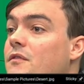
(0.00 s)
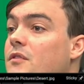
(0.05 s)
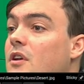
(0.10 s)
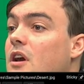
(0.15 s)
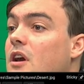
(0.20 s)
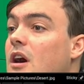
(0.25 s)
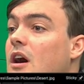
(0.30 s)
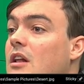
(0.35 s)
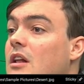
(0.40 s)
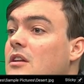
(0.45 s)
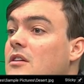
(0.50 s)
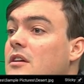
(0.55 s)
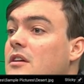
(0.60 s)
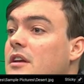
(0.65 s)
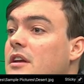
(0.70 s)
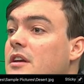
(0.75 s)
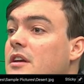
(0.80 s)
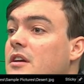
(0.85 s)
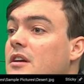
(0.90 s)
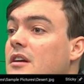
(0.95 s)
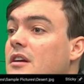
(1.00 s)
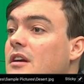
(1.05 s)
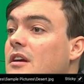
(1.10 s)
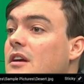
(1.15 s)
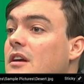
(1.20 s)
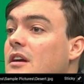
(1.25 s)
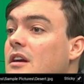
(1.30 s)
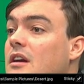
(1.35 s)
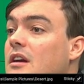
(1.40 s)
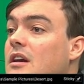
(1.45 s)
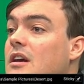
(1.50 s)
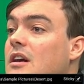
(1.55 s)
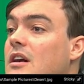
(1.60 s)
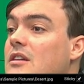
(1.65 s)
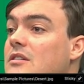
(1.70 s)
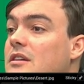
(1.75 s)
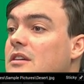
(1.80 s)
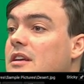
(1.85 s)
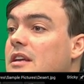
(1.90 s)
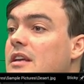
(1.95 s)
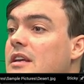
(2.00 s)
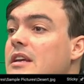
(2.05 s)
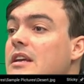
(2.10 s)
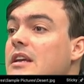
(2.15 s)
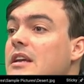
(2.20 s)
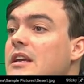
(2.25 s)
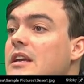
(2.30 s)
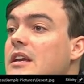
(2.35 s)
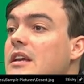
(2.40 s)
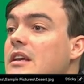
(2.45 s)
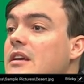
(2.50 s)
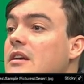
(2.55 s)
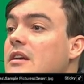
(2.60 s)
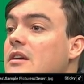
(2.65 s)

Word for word: color here, color key.